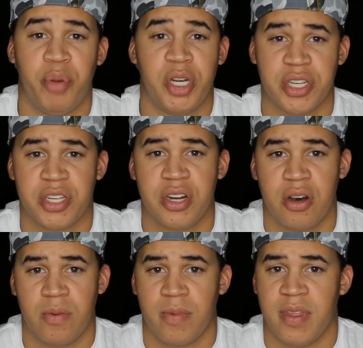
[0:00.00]
just
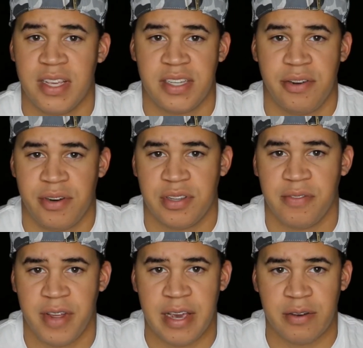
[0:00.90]
know, this series of
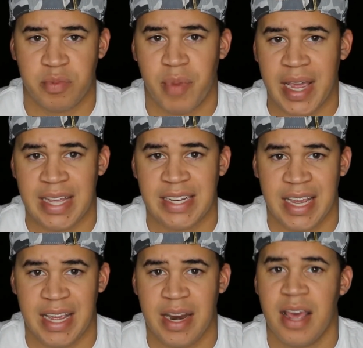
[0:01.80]
videos might
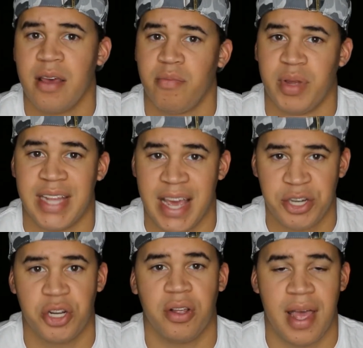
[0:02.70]
contain
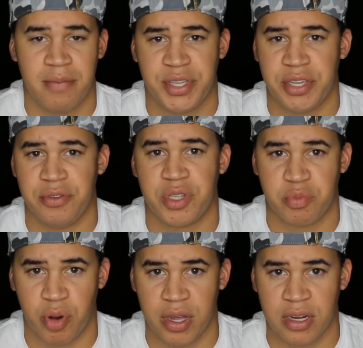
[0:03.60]
potential MCU
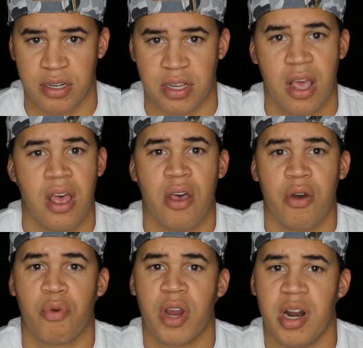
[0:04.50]
spoilers.
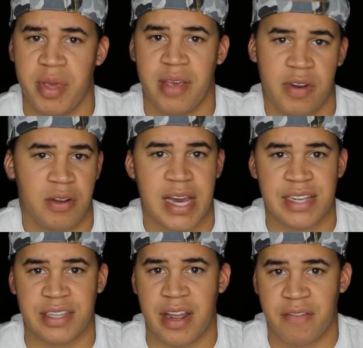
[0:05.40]
We're going to be giving you
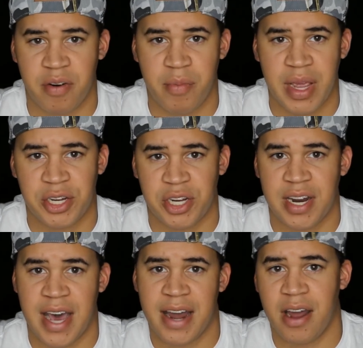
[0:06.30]
guys information
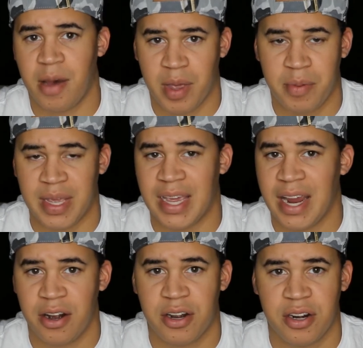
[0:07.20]
on upcoming
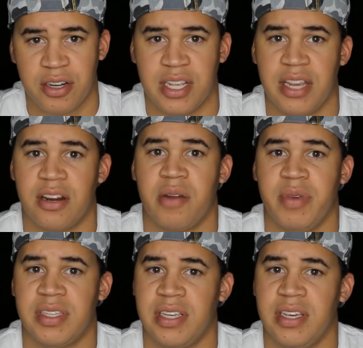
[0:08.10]
characters that you're going to be
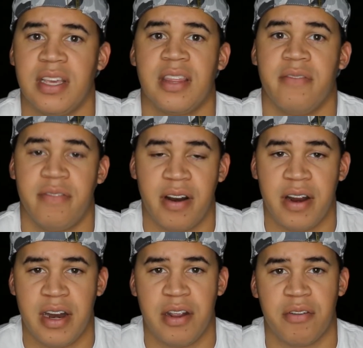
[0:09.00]
seeing in the very
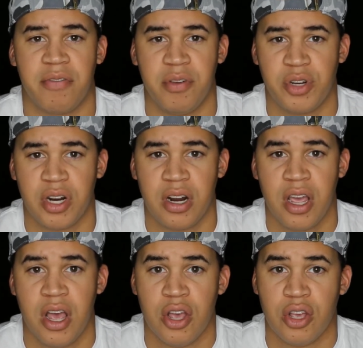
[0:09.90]
near future.
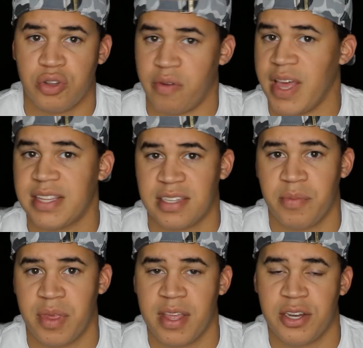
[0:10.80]
So if that's
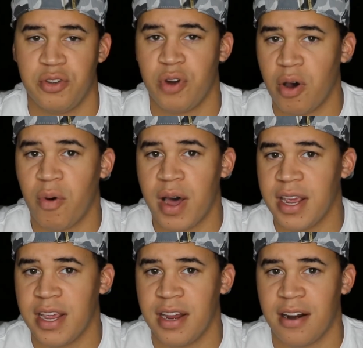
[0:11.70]
something that you don't want to
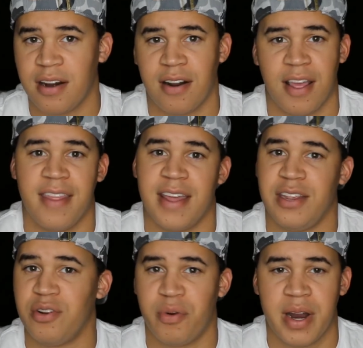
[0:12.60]
hear and that
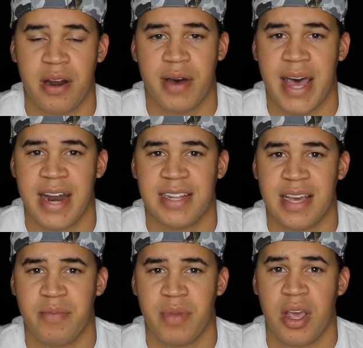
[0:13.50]
you don't want to know ahead of
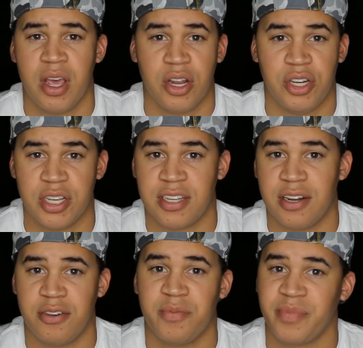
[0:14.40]
time, just
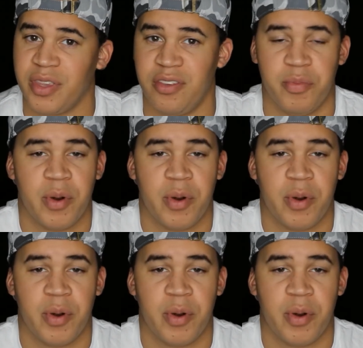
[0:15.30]
know you've been